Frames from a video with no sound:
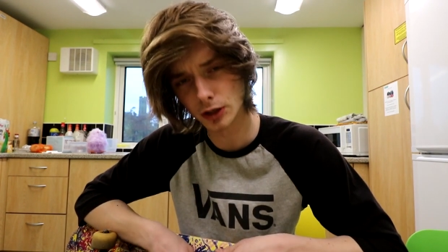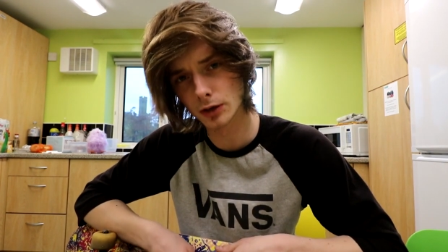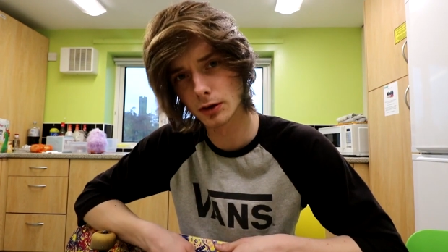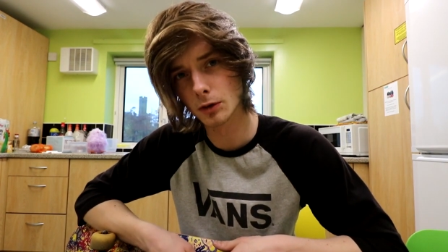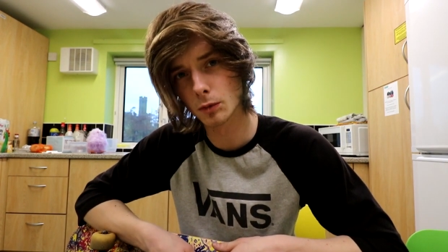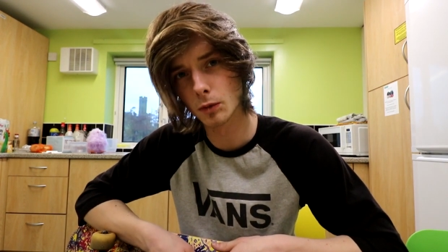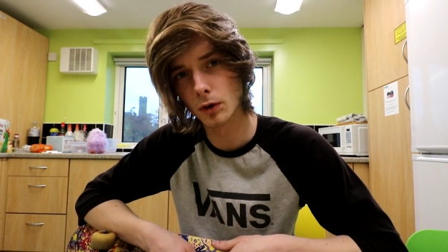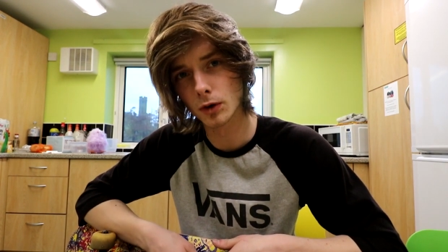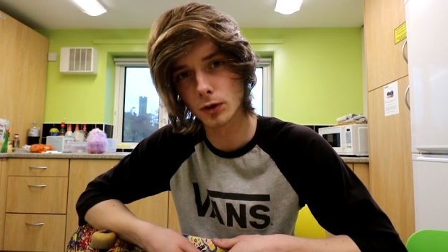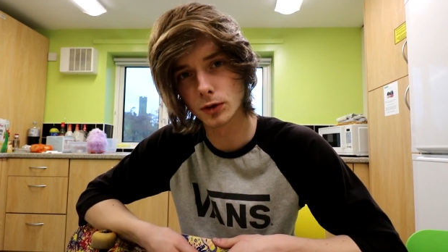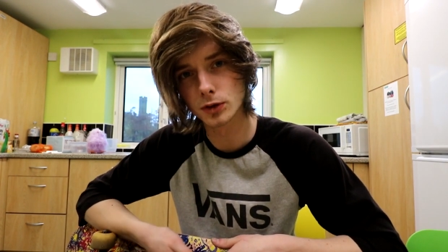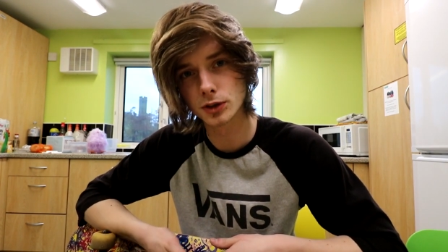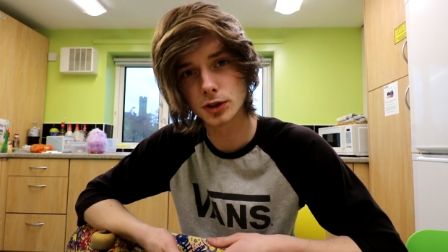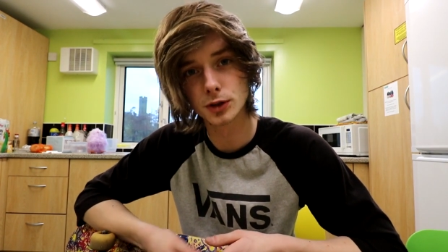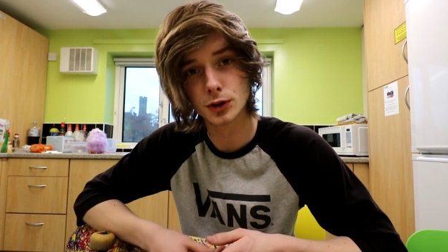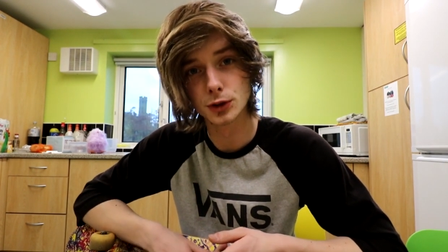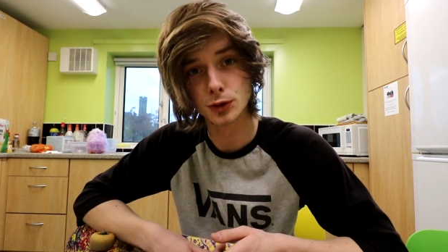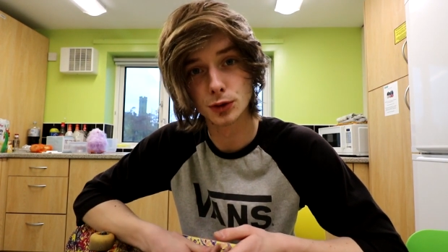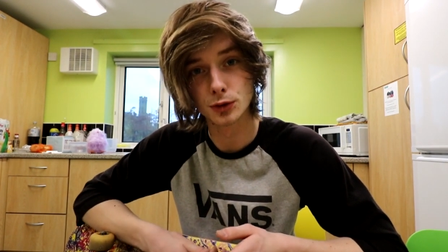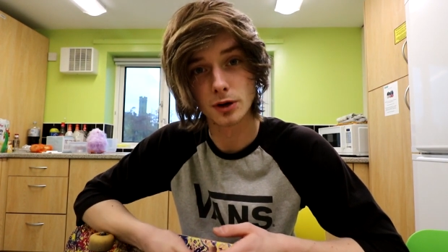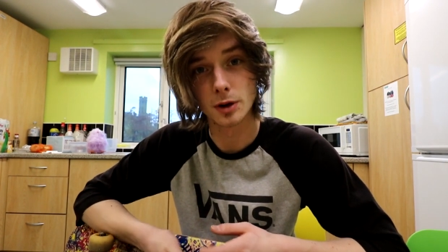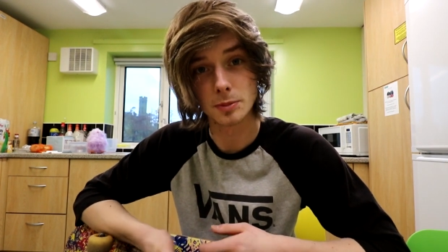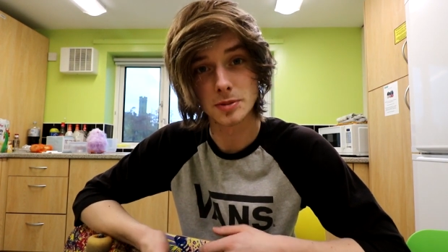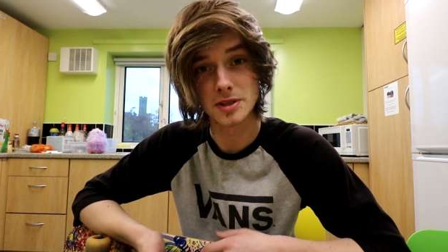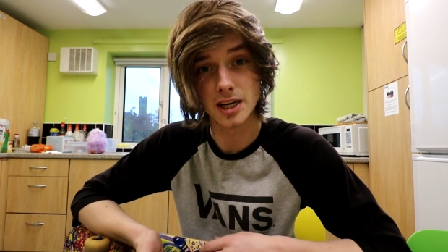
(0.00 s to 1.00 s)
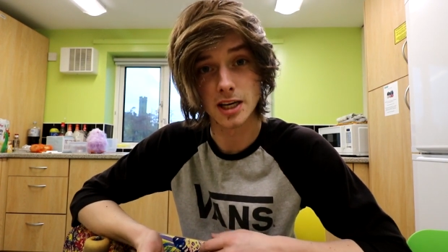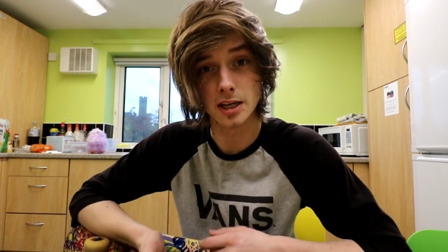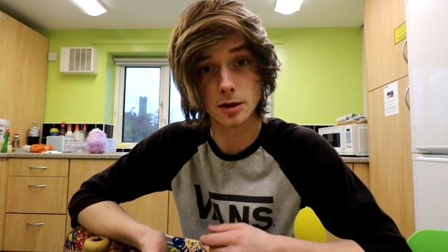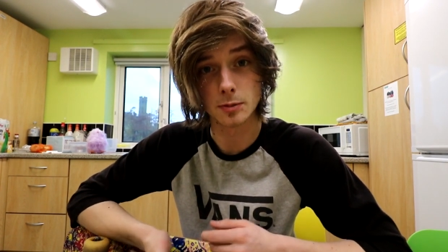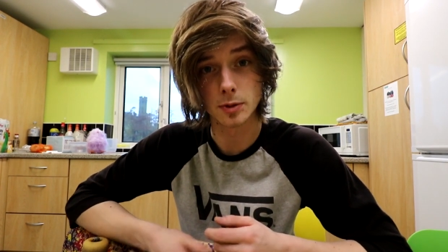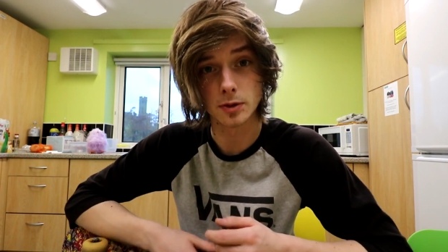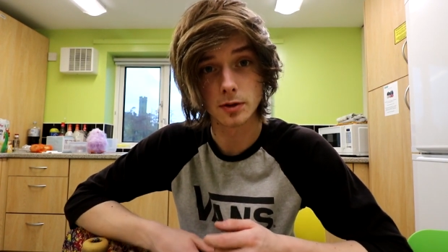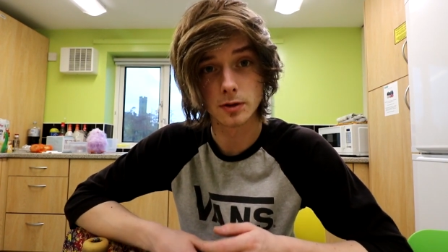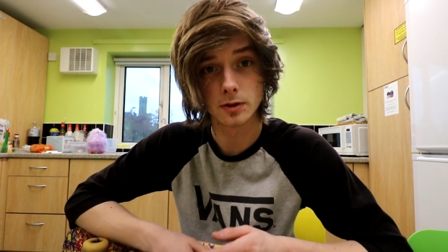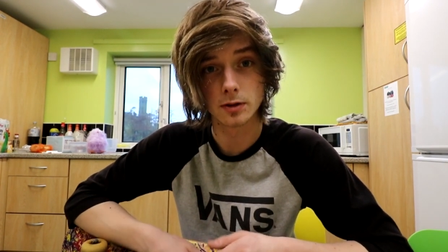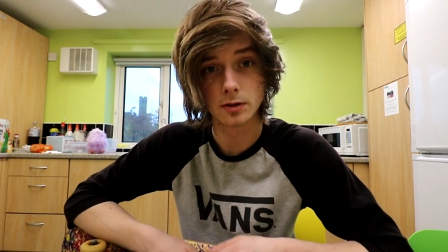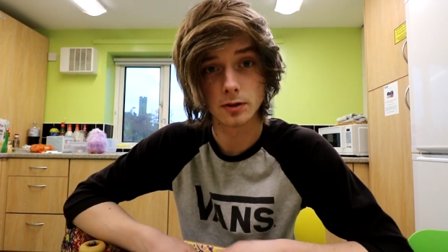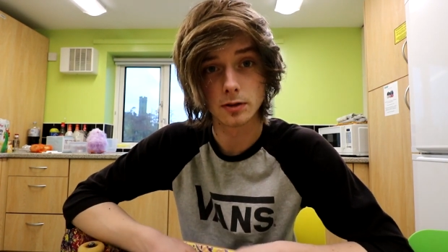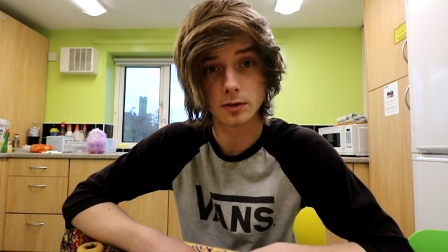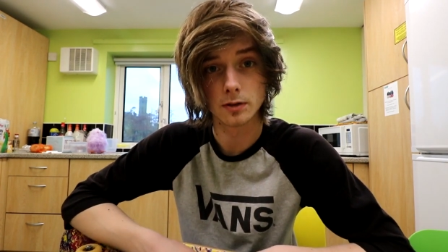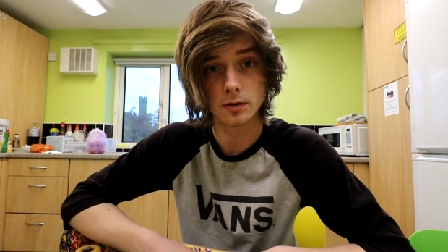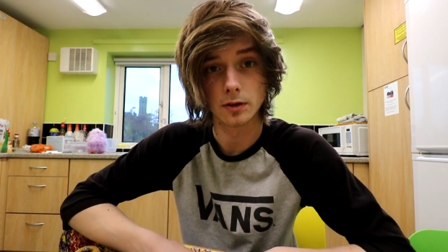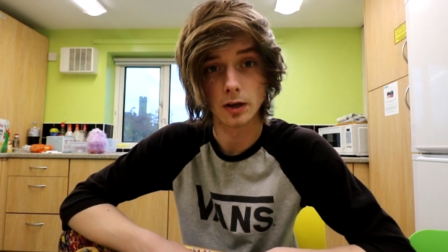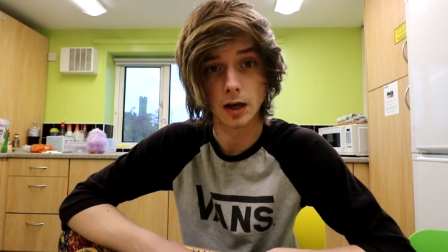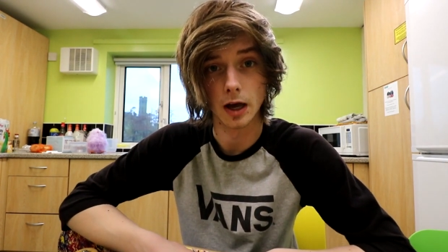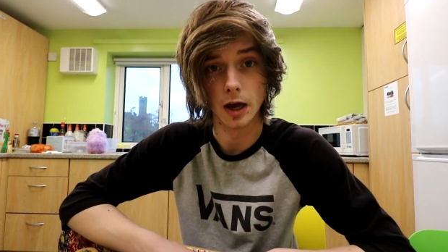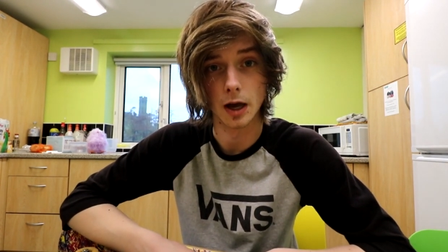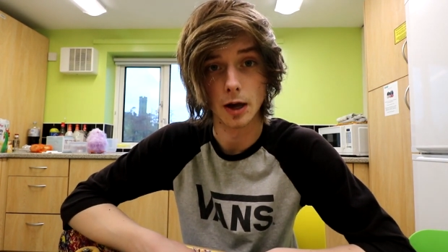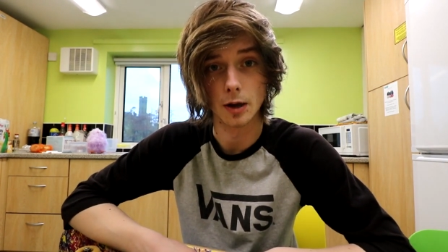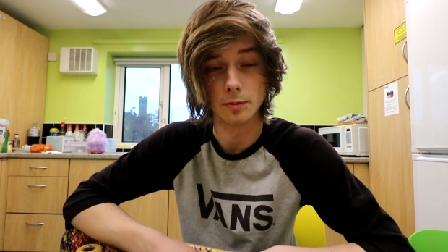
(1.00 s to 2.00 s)
Unit One also do grip tape
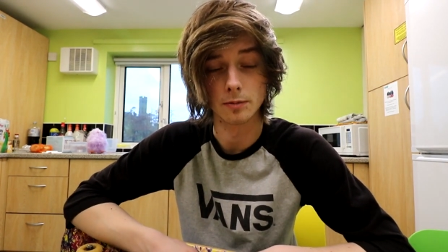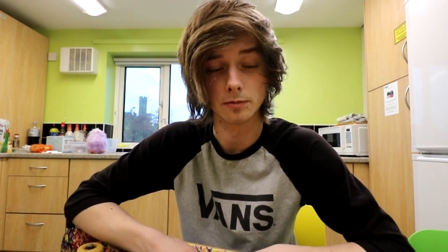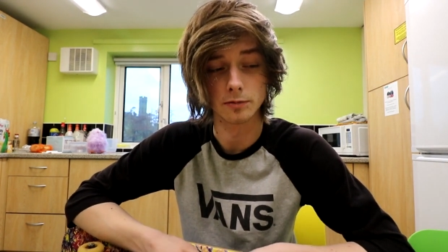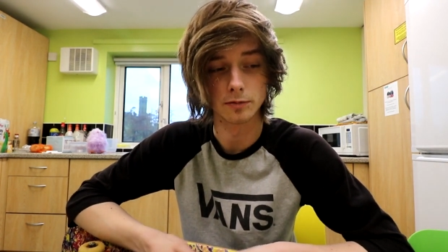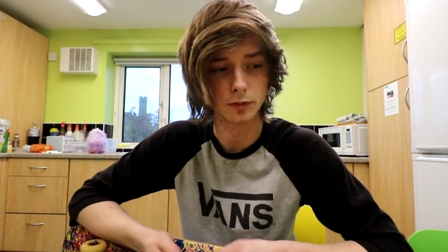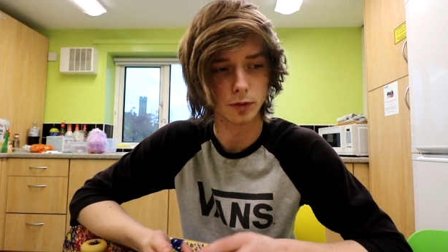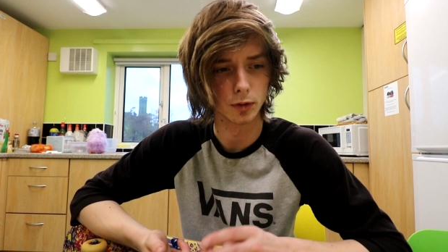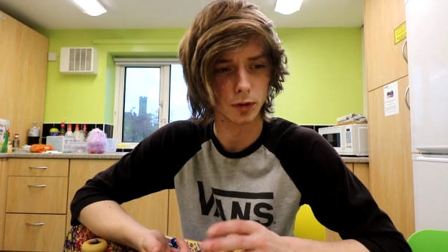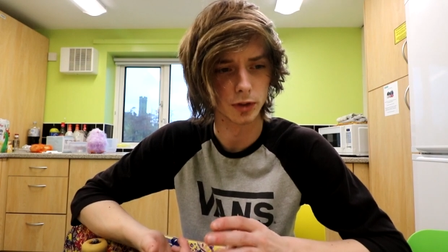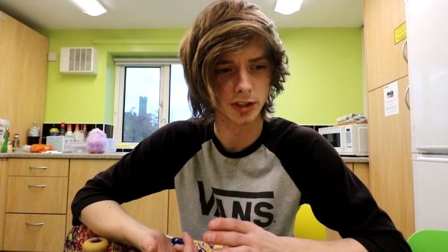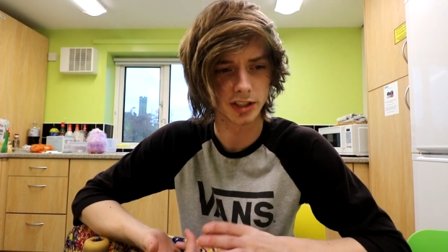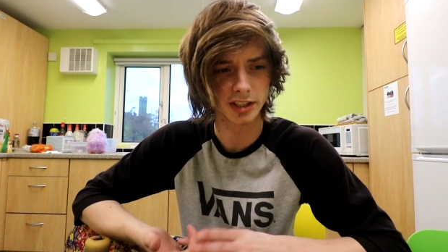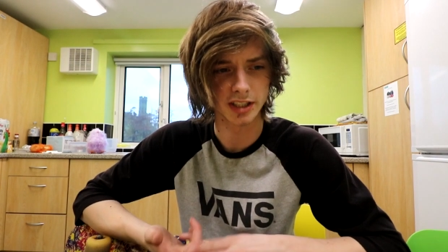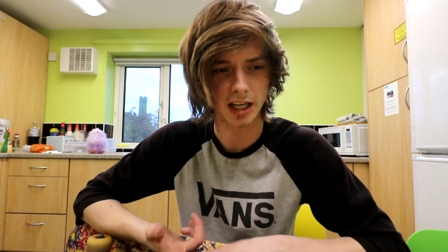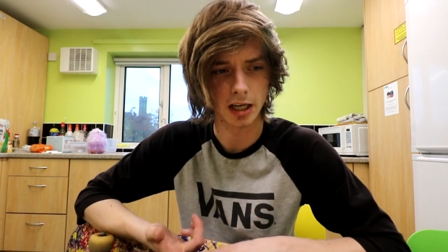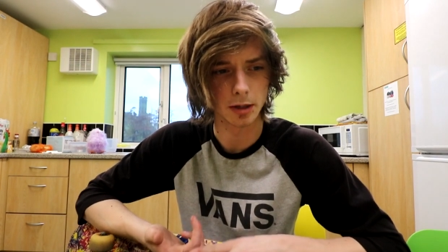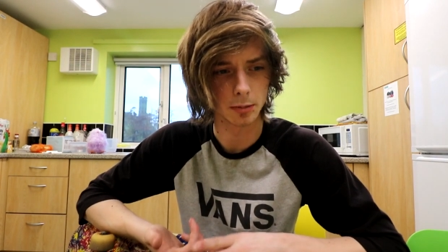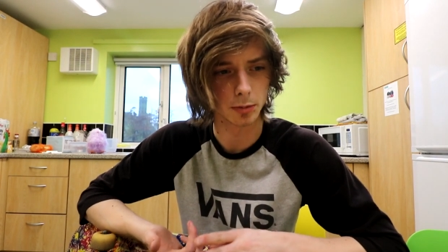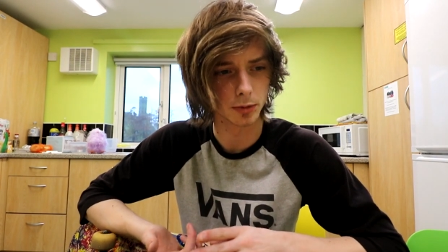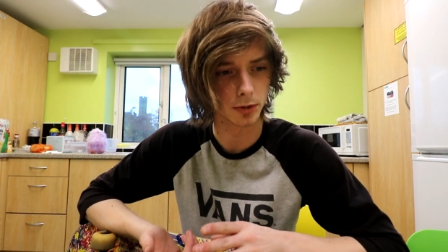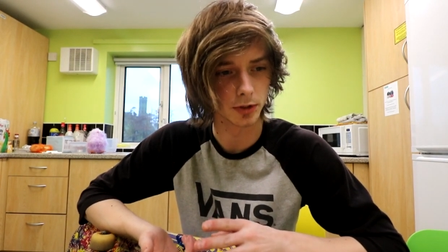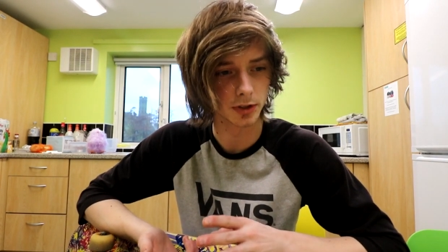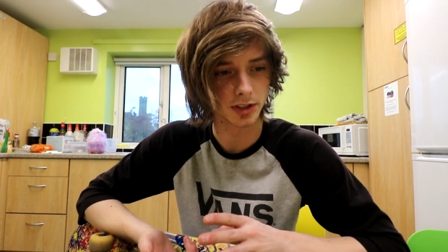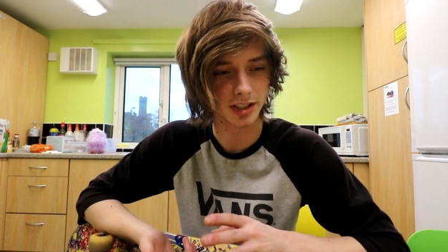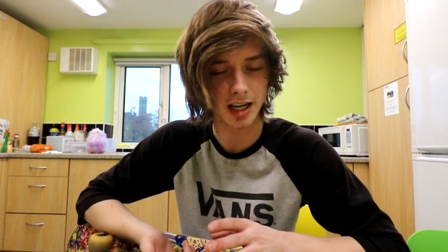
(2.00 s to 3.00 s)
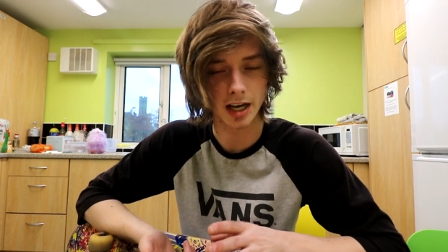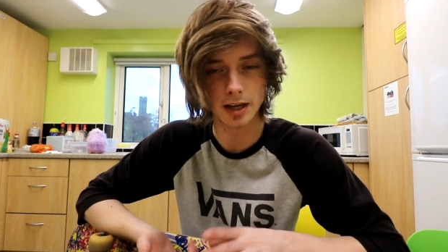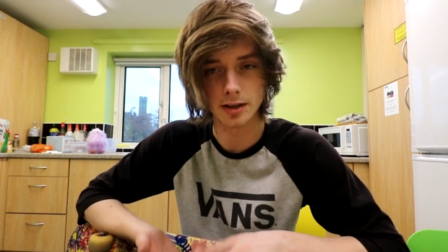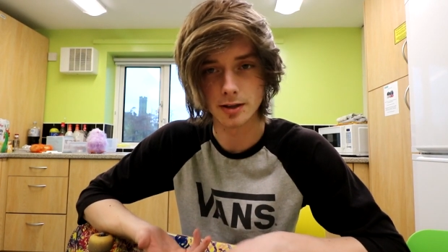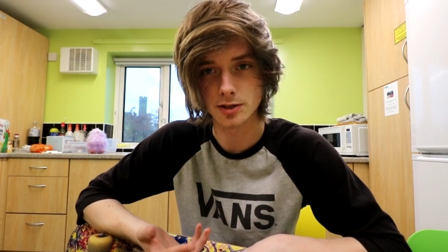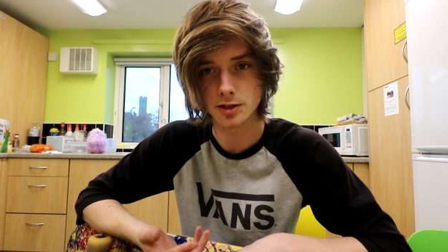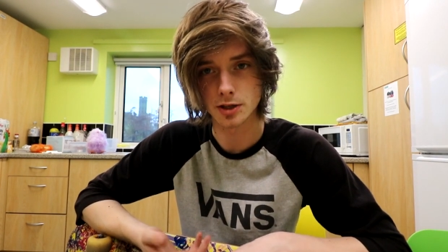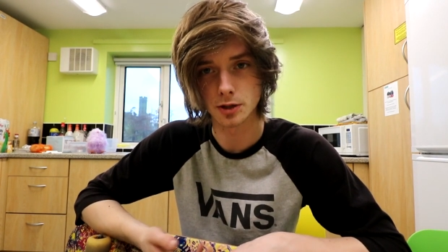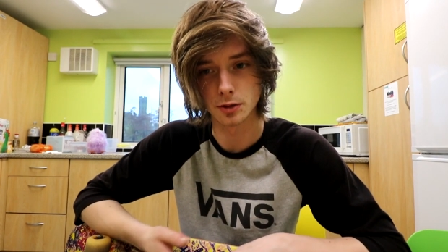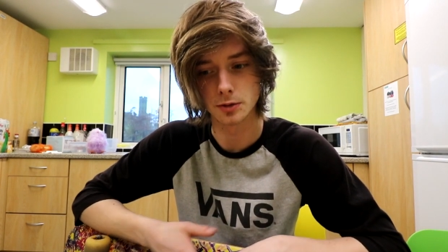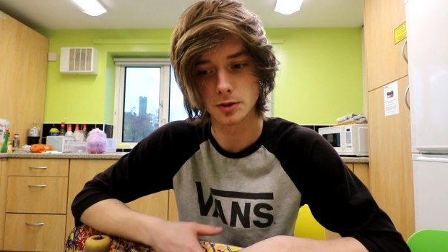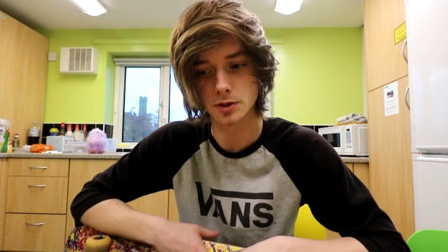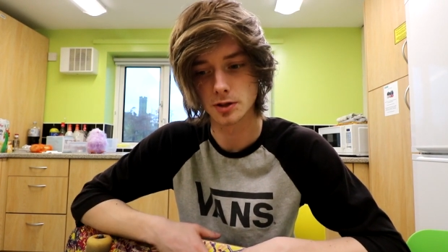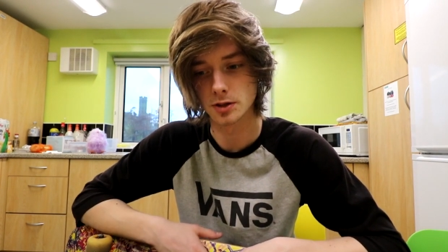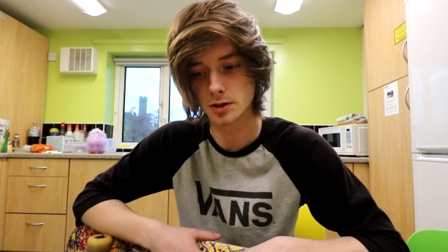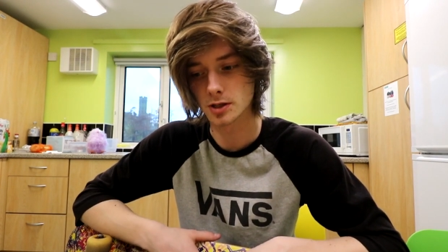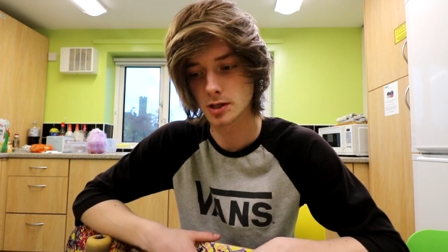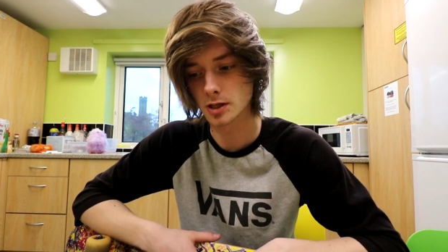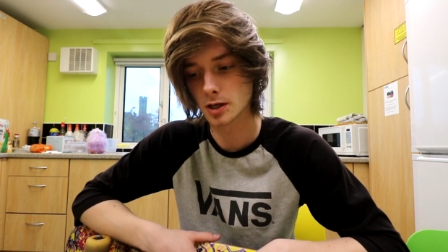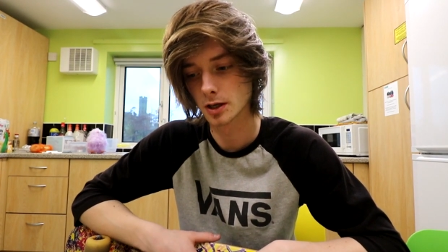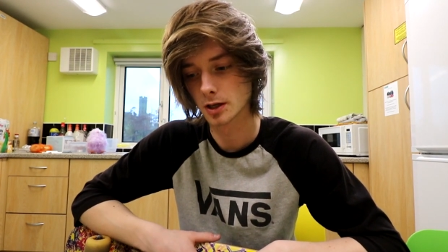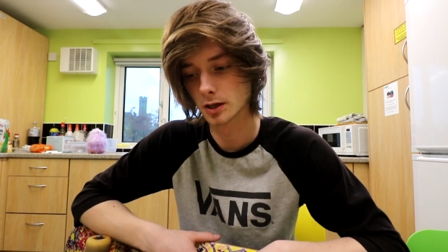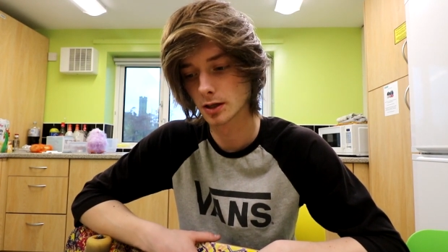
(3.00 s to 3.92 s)
for skateboards and scooters,